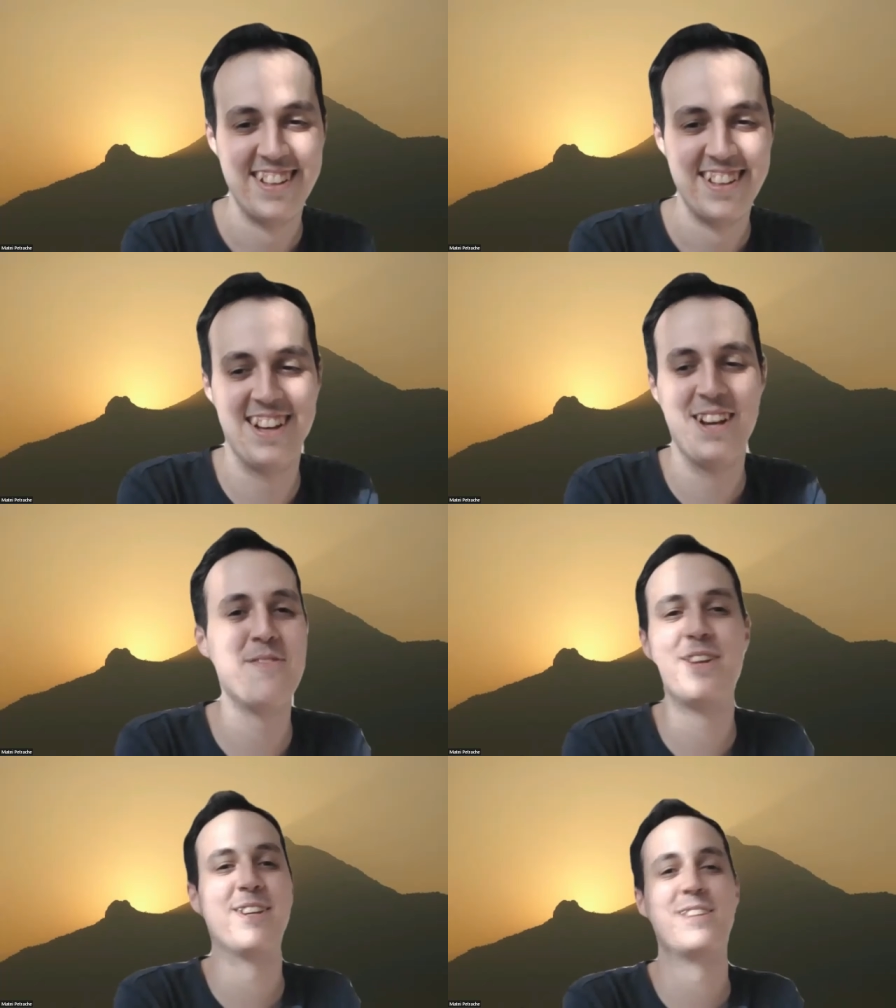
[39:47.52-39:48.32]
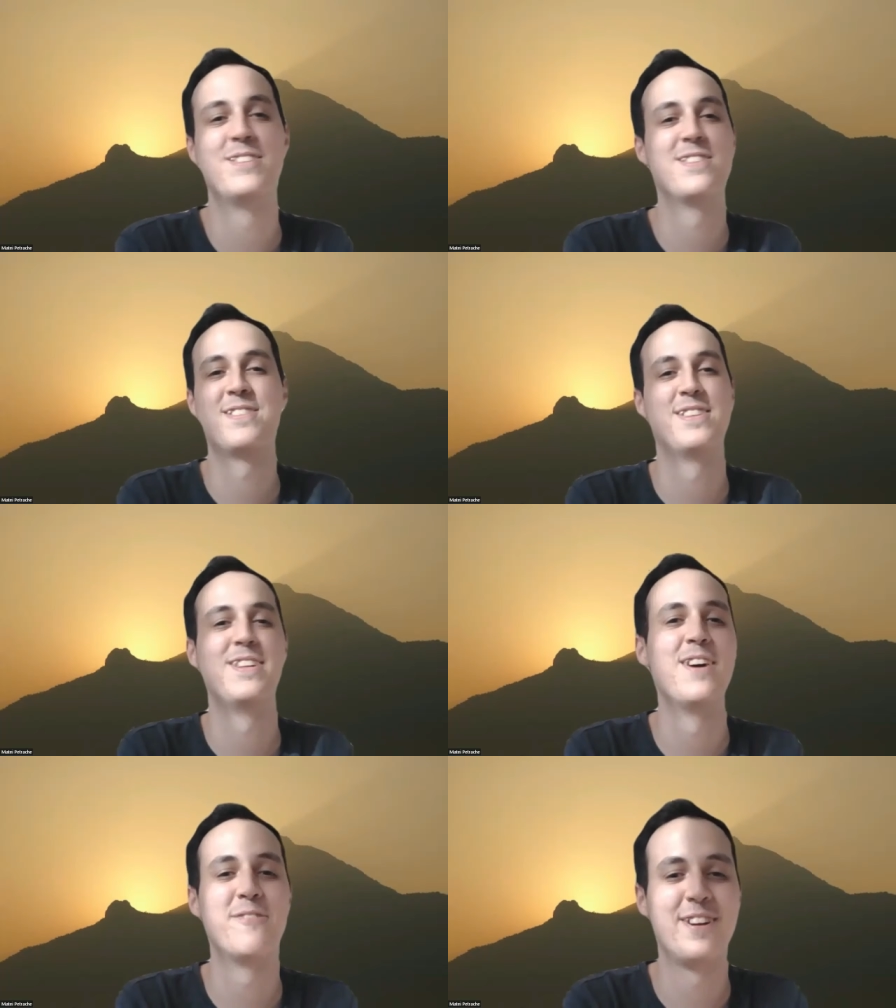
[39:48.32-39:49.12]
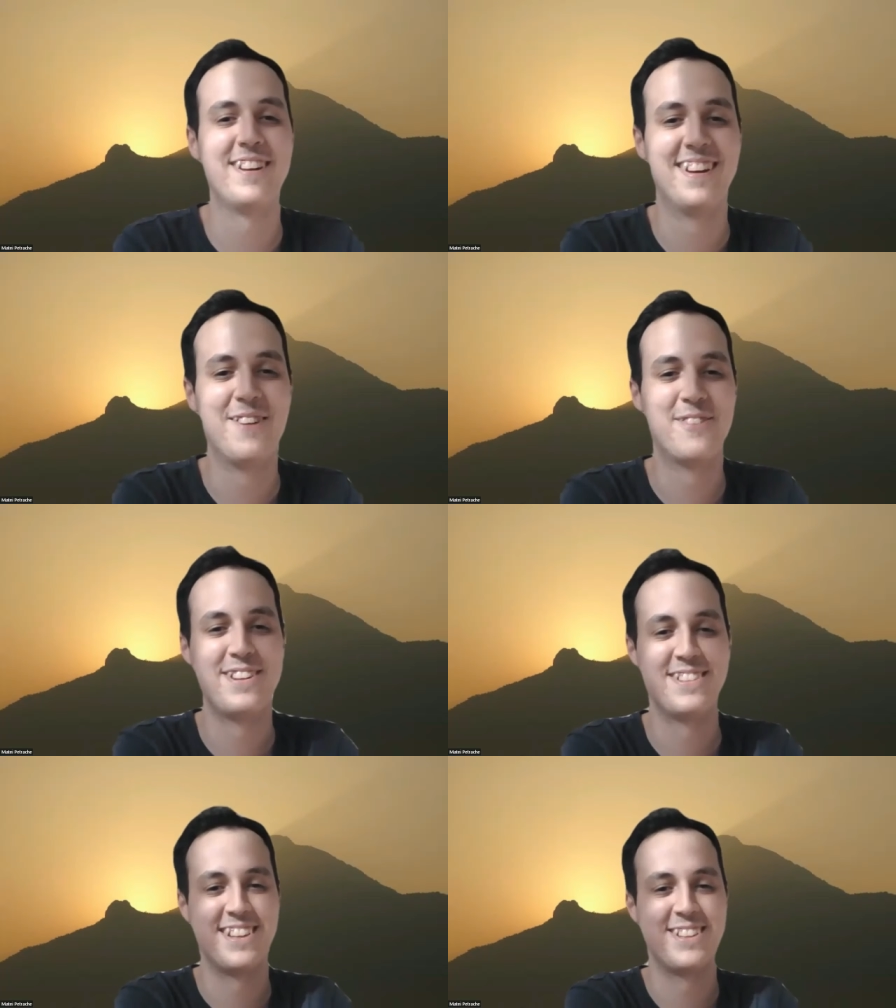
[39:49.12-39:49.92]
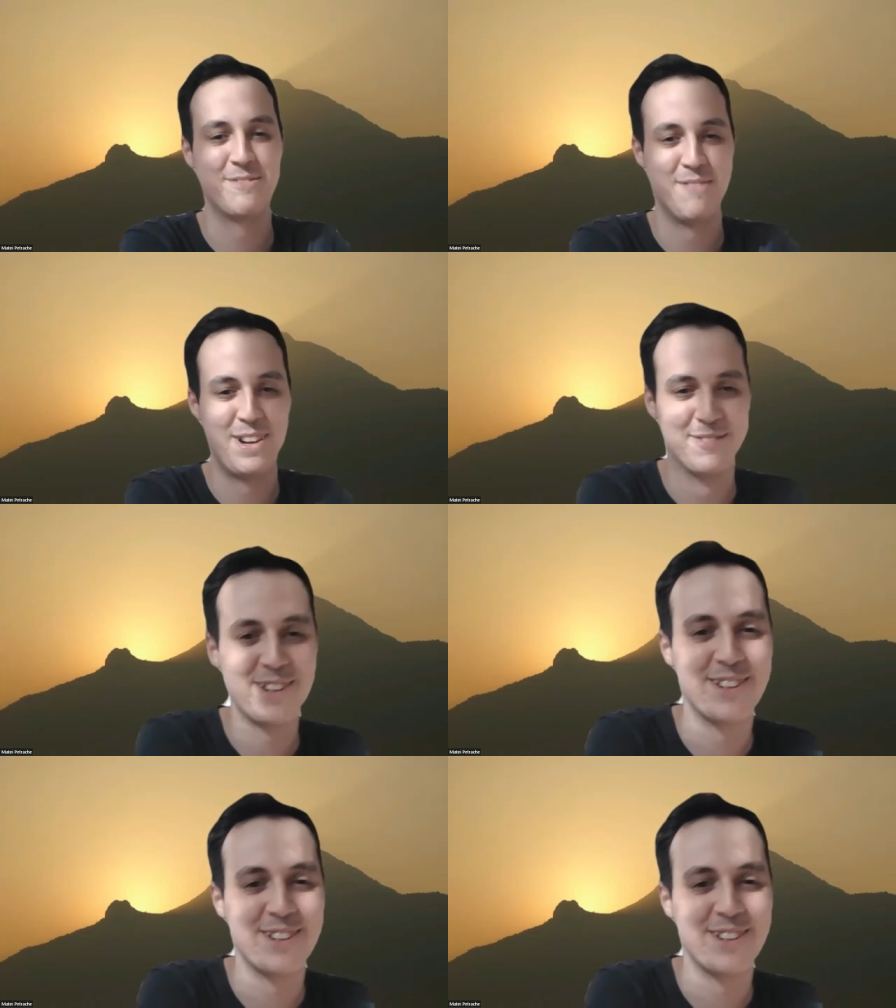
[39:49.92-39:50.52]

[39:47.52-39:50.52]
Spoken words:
Yeah, I mean, just in every state of mind.